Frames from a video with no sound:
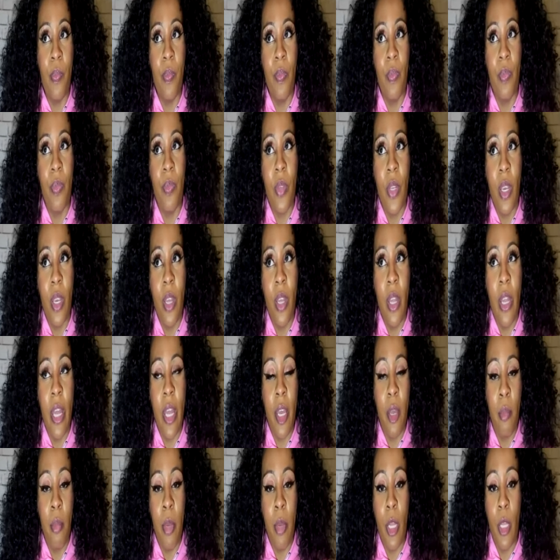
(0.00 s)
mm-hmm. they
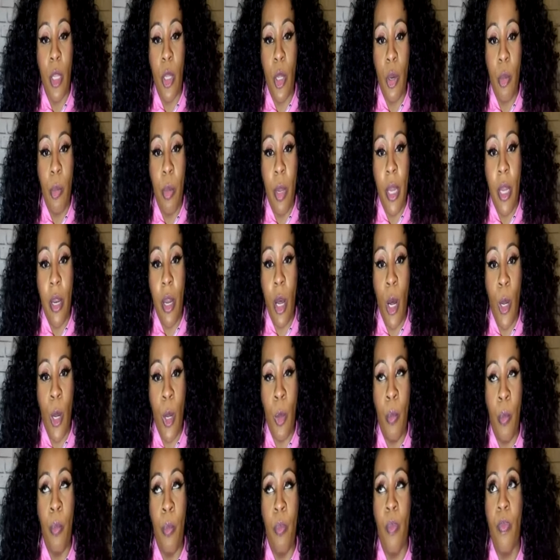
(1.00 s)
can be a little bit
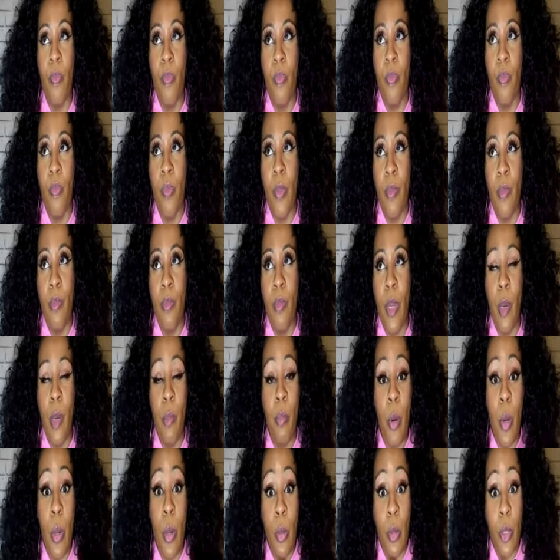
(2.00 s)
um,
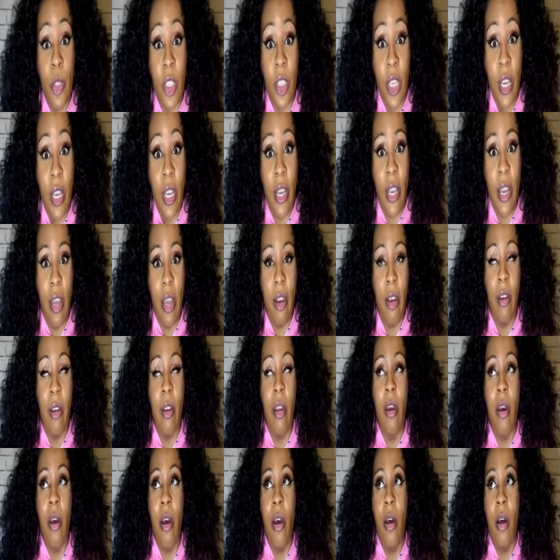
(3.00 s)
imposing and
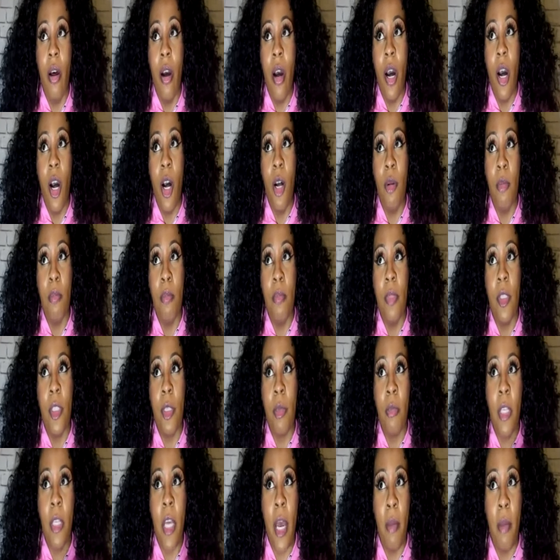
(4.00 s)
um,
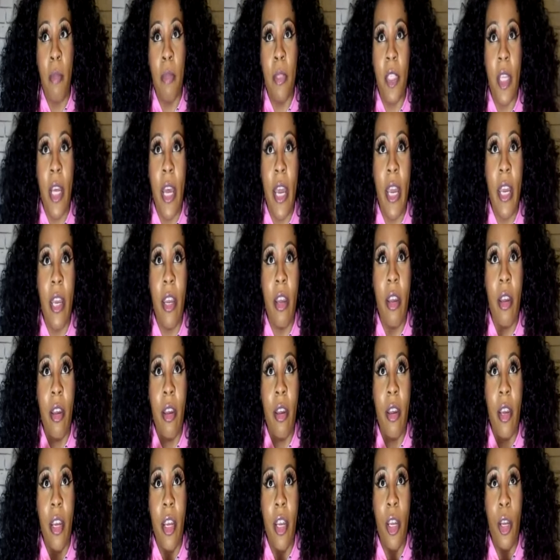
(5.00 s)
sometimes like
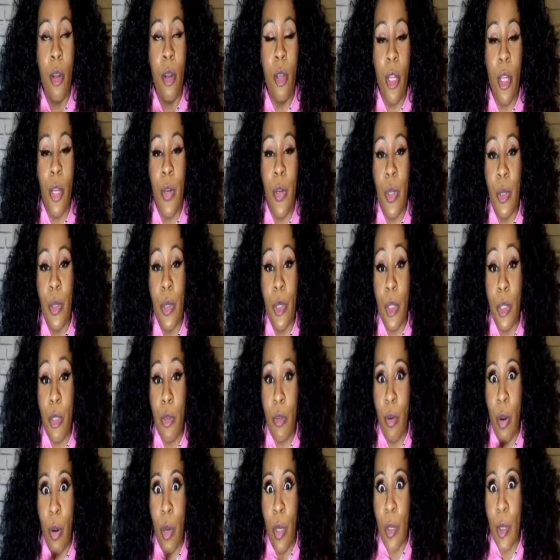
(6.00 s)
you know they're using the
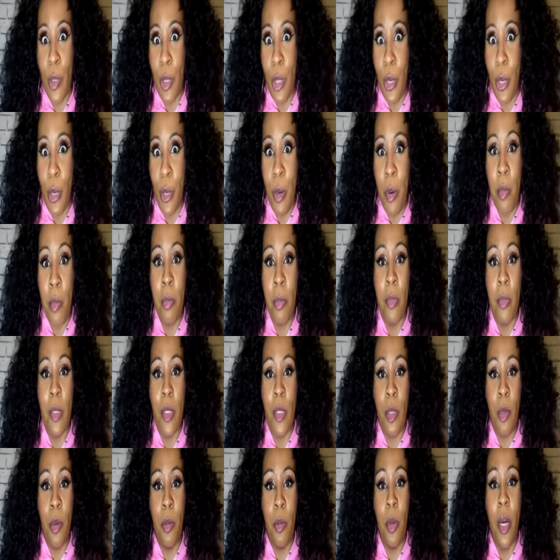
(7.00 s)
wrong terms
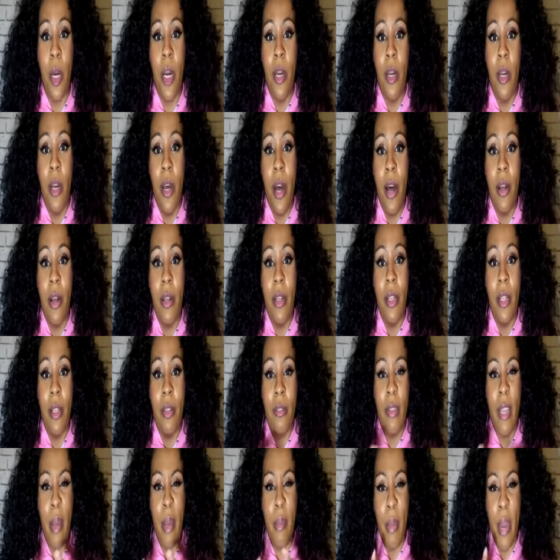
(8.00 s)
so
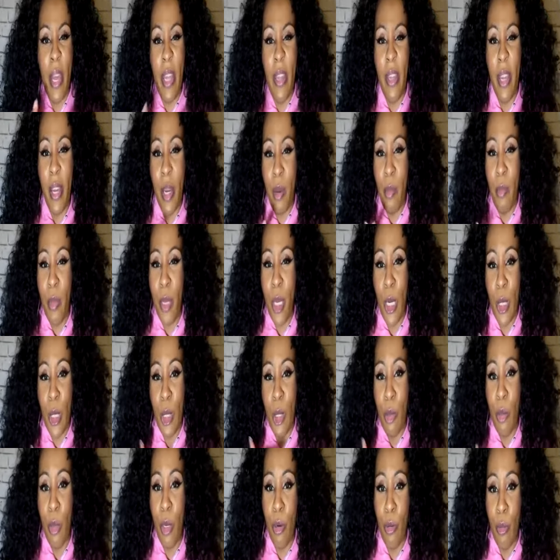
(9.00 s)
they might think i'm being a
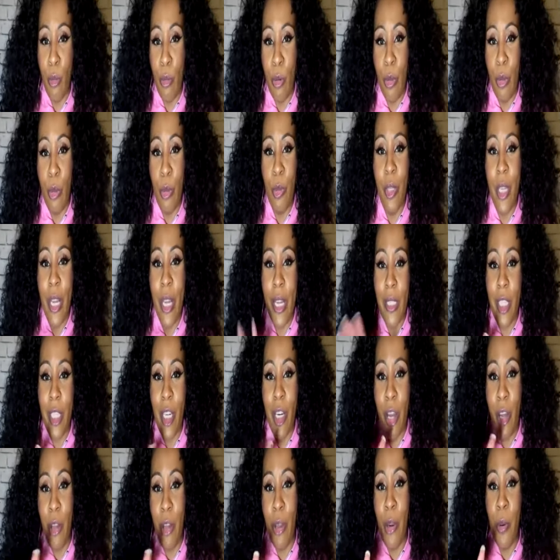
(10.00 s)
little bit rude that's
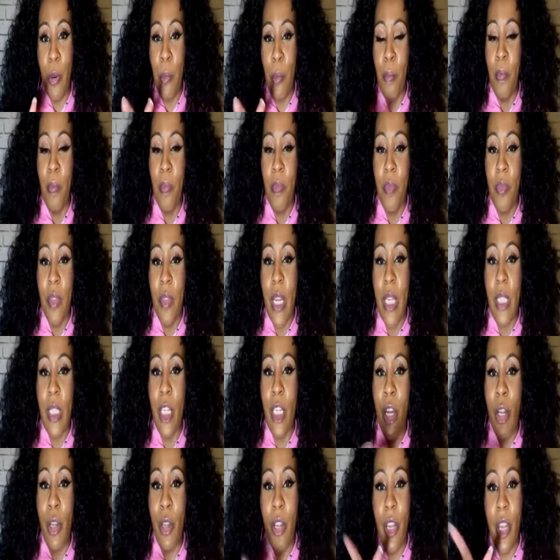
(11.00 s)
another that's
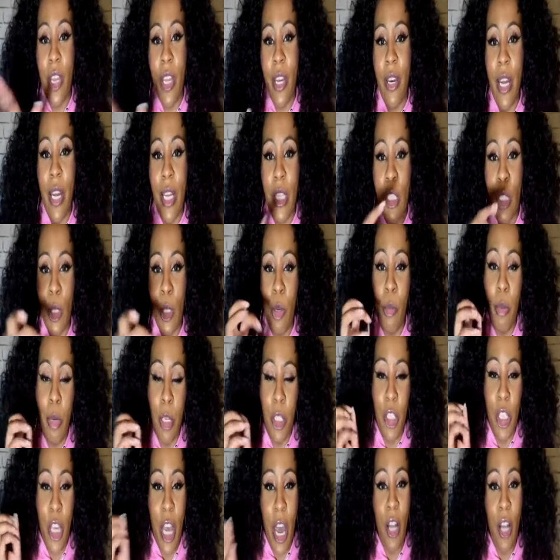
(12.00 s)
another thing that's a little bit
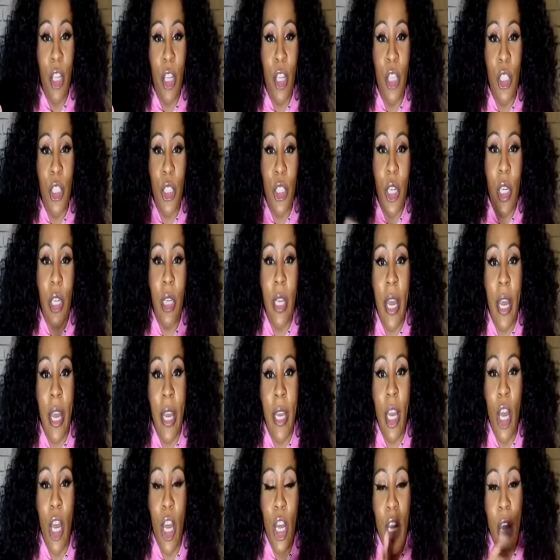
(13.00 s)
challenging
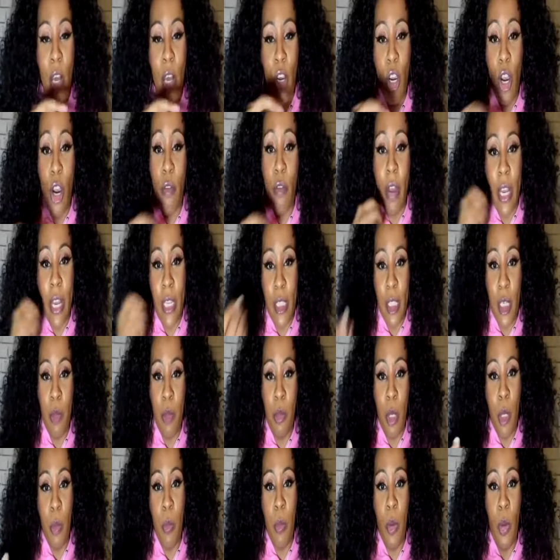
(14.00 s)
like correcting
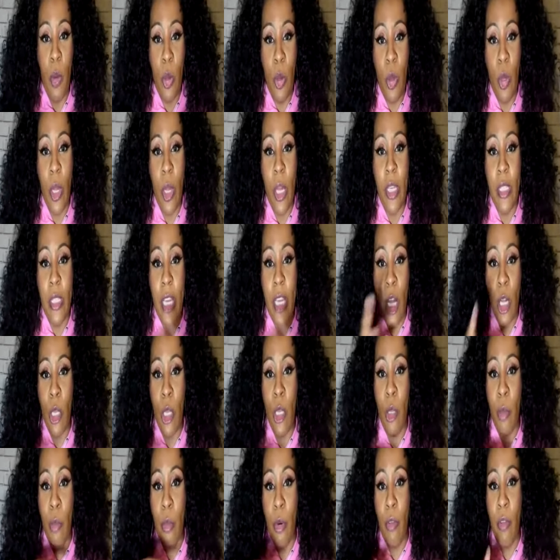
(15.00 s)
people and telling
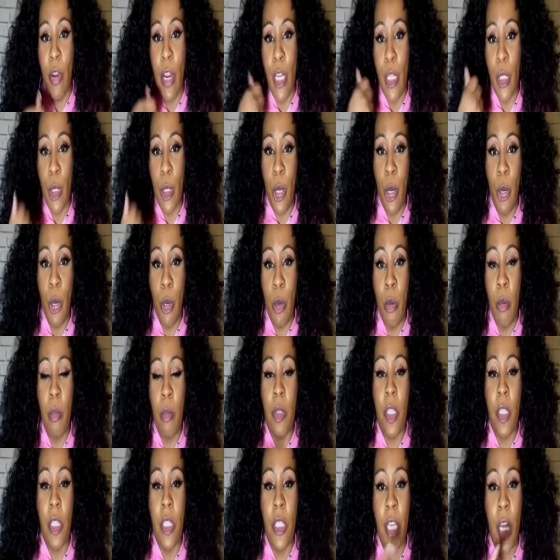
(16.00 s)
them the right
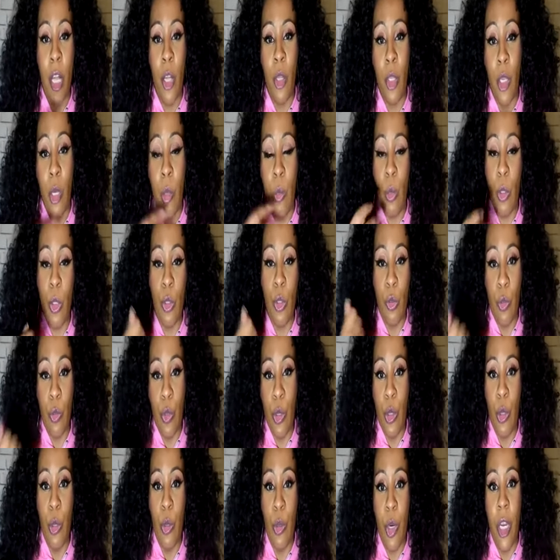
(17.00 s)
terms and telling them what's
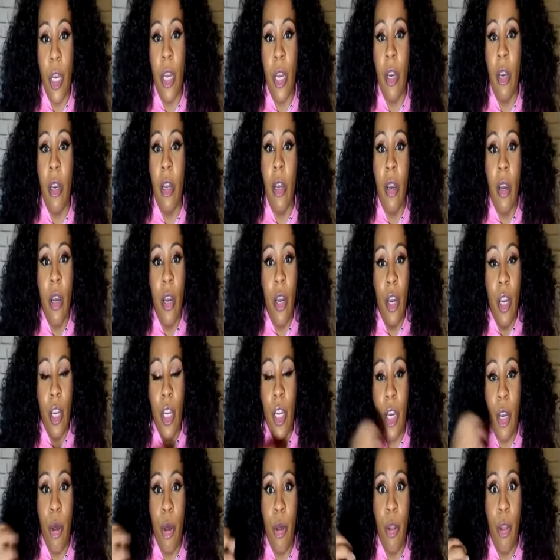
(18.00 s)
rude and
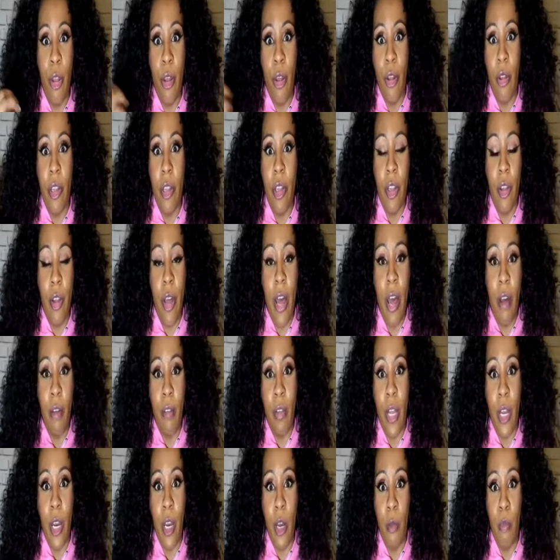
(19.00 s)
you know they'll they'll have
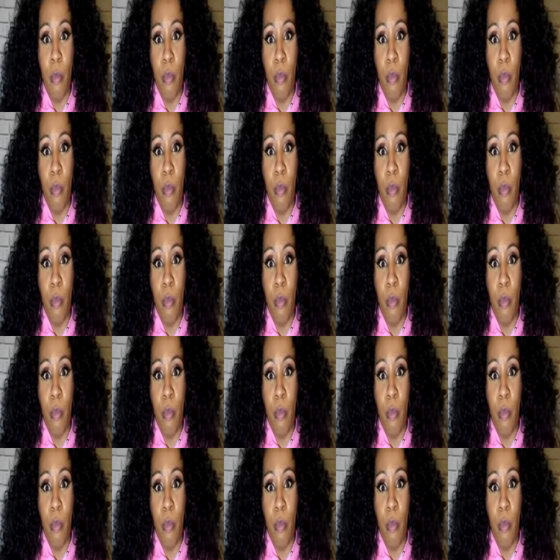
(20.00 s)
like a